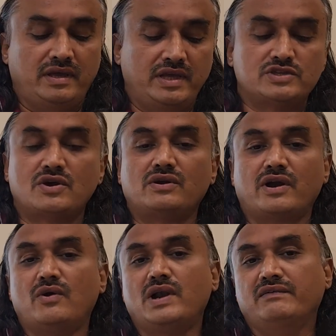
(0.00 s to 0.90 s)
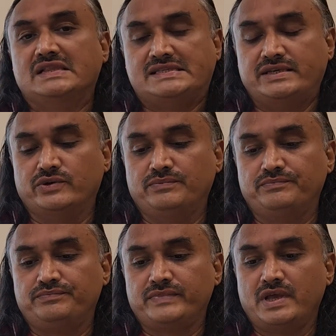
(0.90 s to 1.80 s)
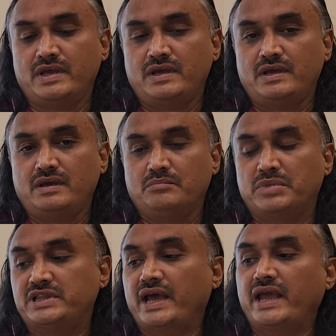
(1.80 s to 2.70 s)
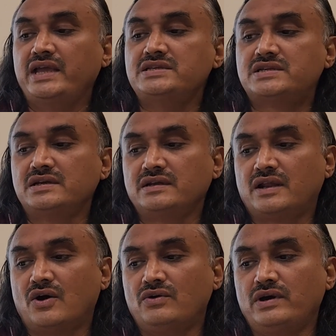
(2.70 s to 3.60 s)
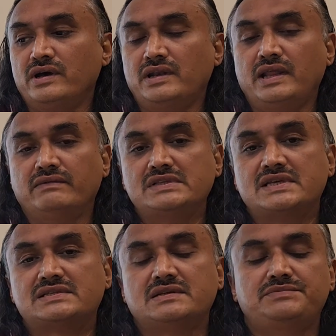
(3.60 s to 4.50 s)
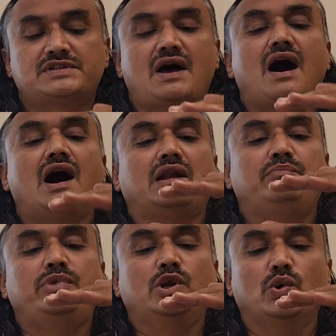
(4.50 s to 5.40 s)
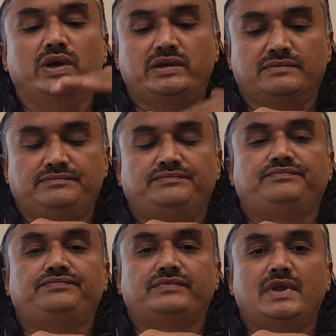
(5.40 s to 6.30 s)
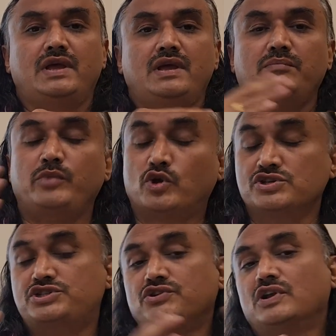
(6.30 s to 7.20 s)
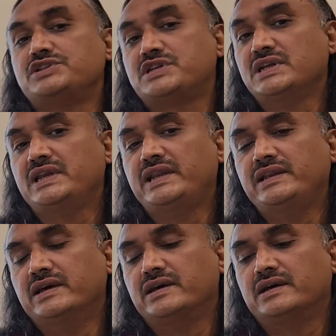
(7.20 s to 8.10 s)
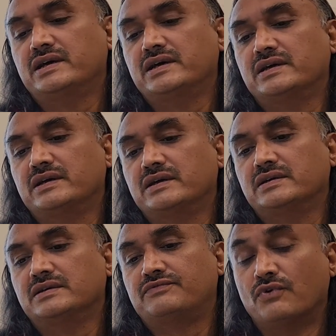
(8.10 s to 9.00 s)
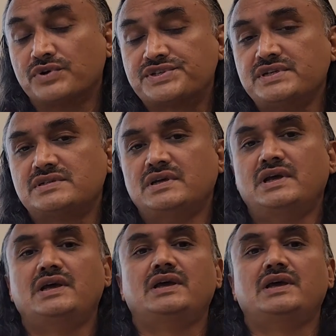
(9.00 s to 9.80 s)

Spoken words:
is on ground level 0, but the ancient ground level systems are below it, because geological forces